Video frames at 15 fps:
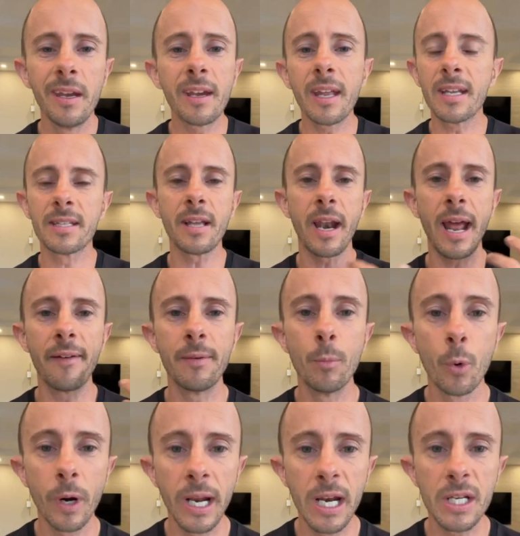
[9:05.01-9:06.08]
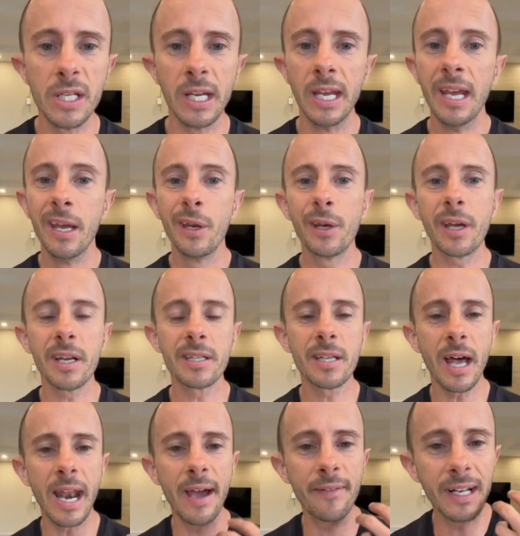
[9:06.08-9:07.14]
You're gonna start having more energy. You're gonna
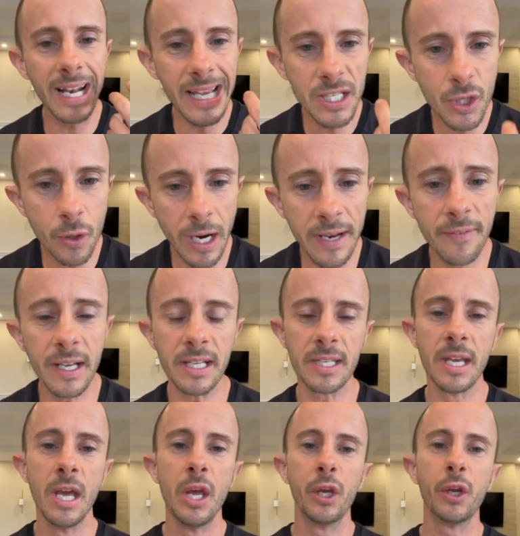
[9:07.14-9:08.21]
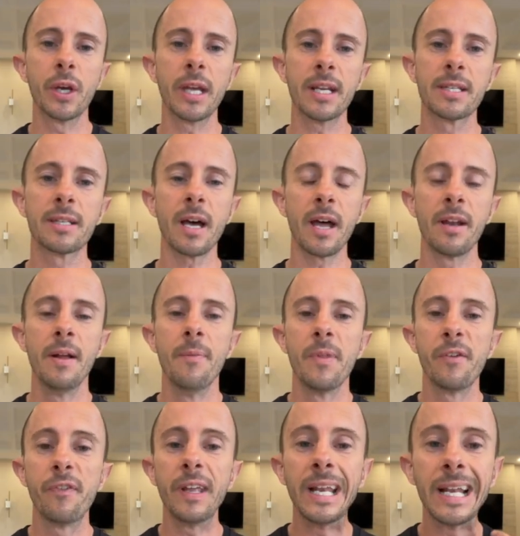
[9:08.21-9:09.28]
start having less cravings. You're gonna start
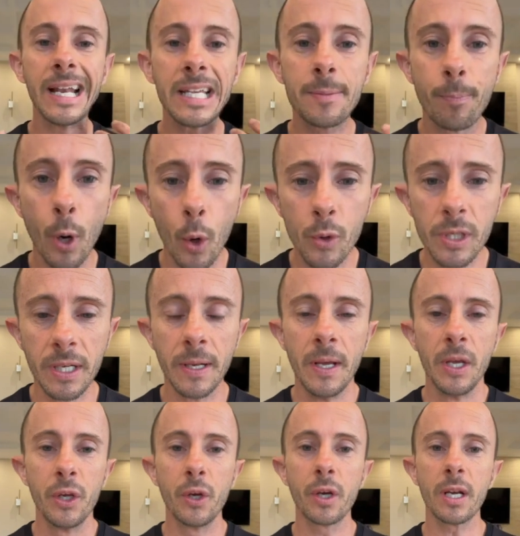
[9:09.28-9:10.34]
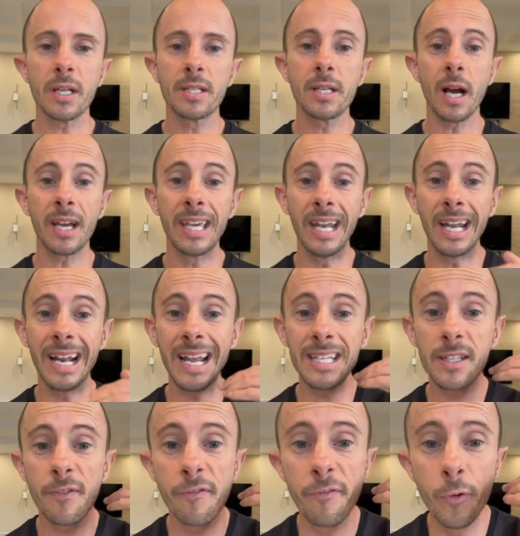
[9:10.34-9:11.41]
feeling less bloated. You're gonna start getting
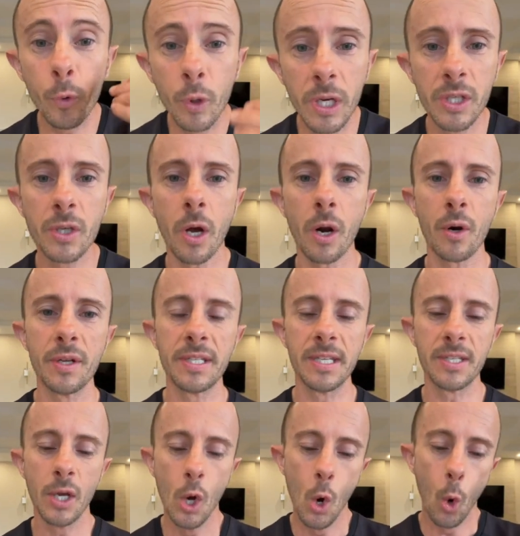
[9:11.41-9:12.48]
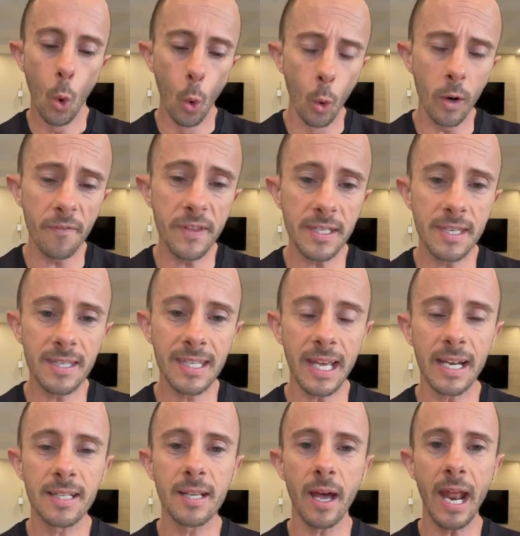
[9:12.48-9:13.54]
less food intolerances. All of this is
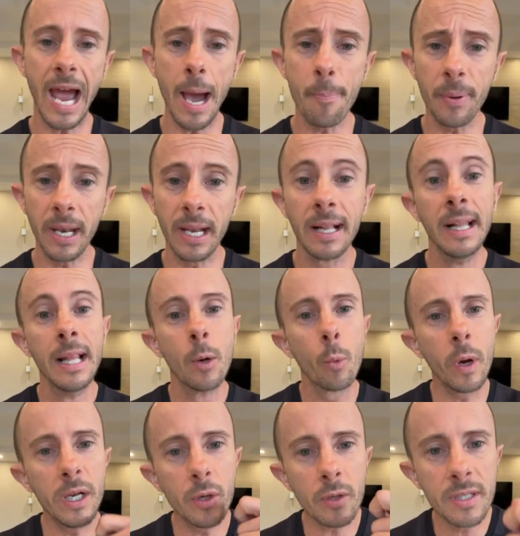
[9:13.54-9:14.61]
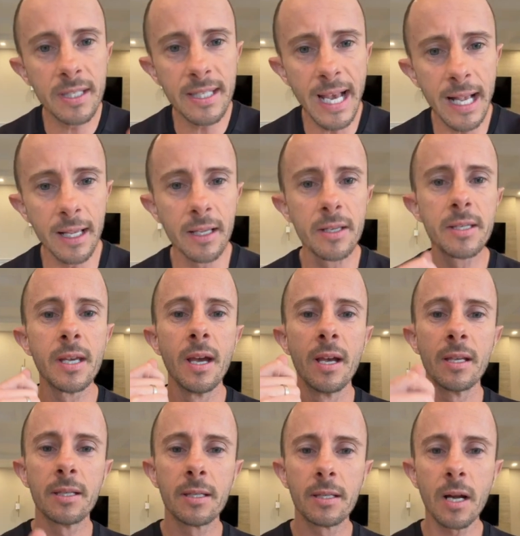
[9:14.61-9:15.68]
gonna start happening when your cells
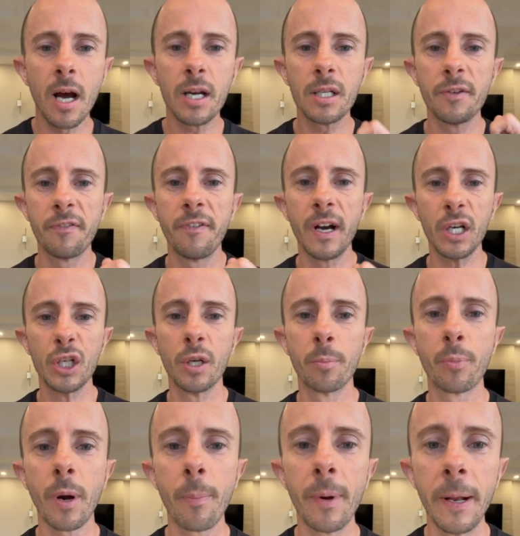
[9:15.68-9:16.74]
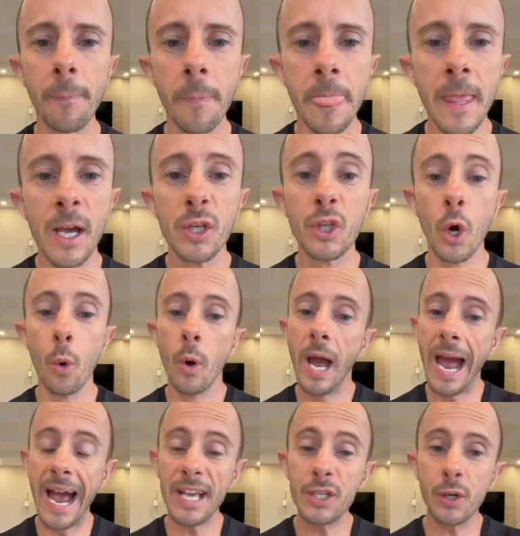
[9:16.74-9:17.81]
start to function properly. So
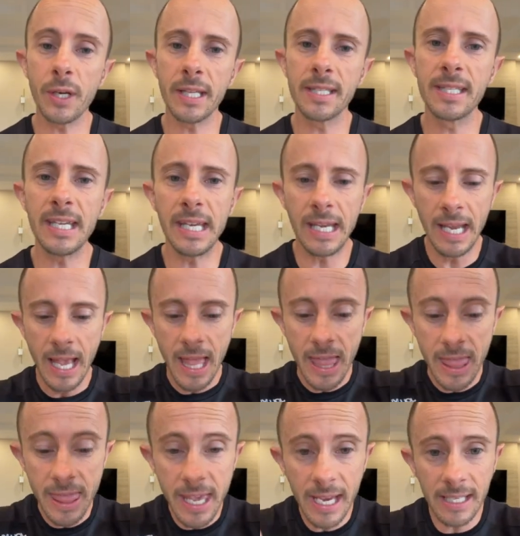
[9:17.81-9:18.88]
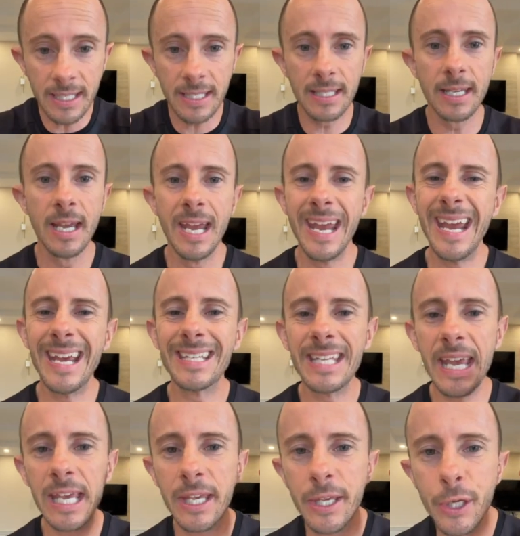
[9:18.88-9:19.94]
as you can see, this is a
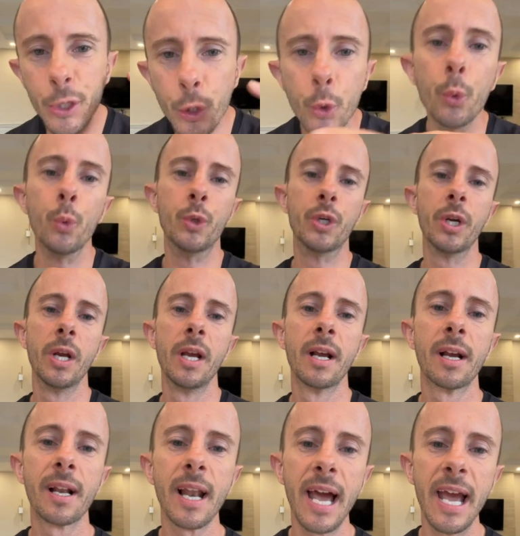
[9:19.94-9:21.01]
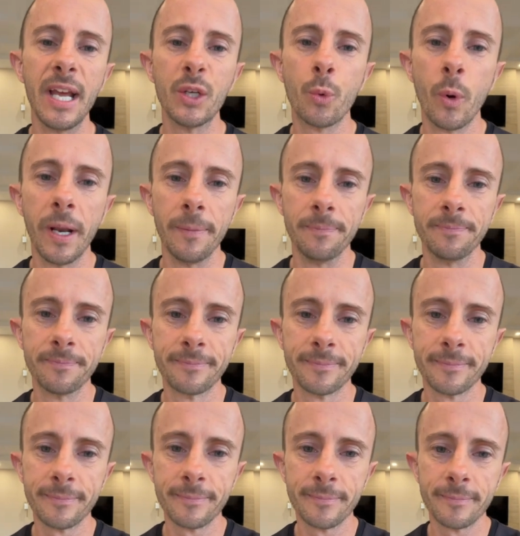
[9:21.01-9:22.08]
huge client win.
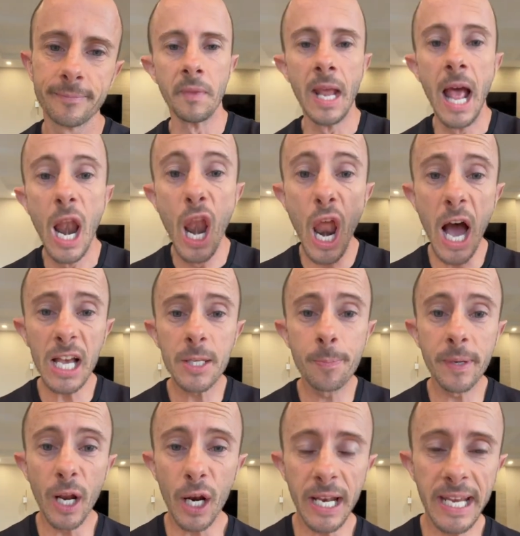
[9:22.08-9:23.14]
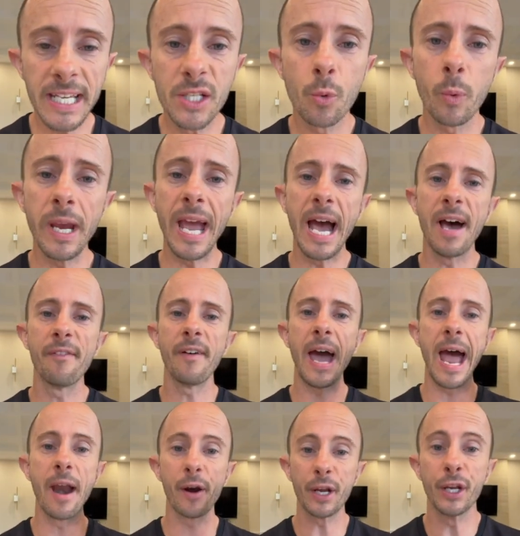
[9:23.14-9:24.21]
Last but not least, we have
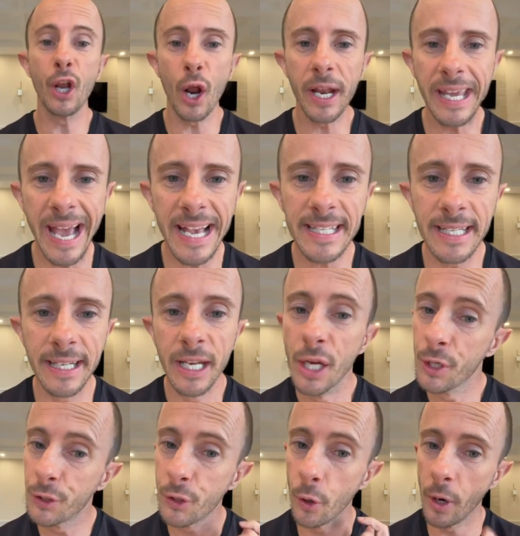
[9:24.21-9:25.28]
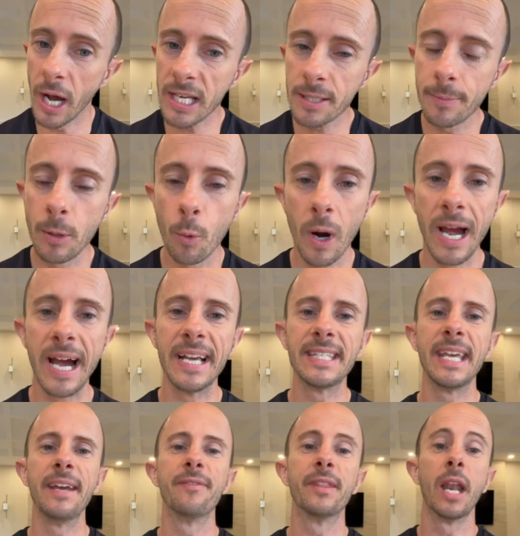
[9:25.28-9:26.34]
arachidonic acid. Don't ask me why I
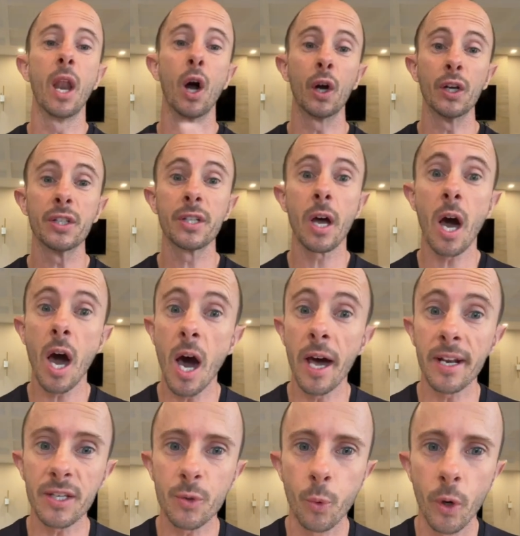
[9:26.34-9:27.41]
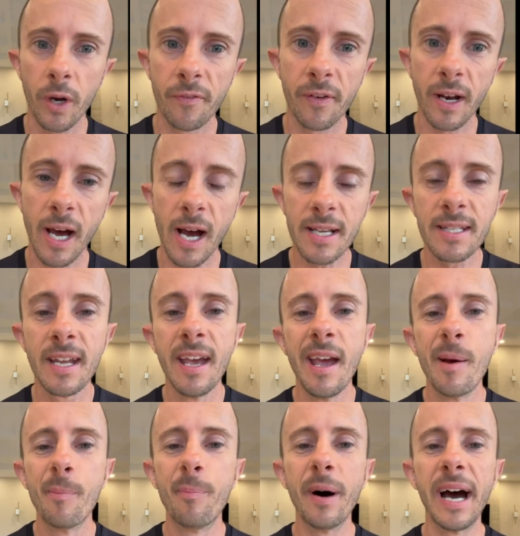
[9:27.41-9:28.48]
saved the longest, hardest word for last,
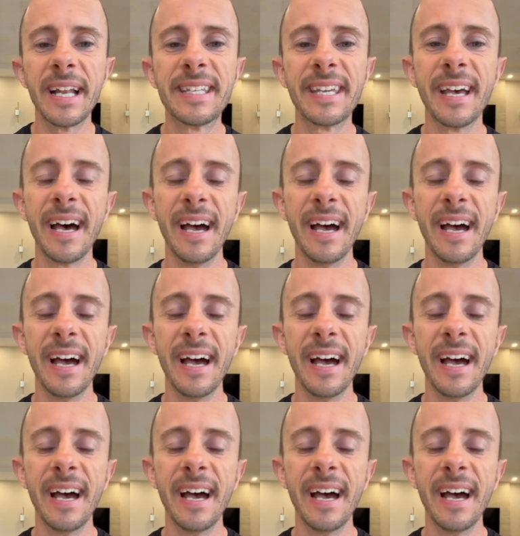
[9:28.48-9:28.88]
but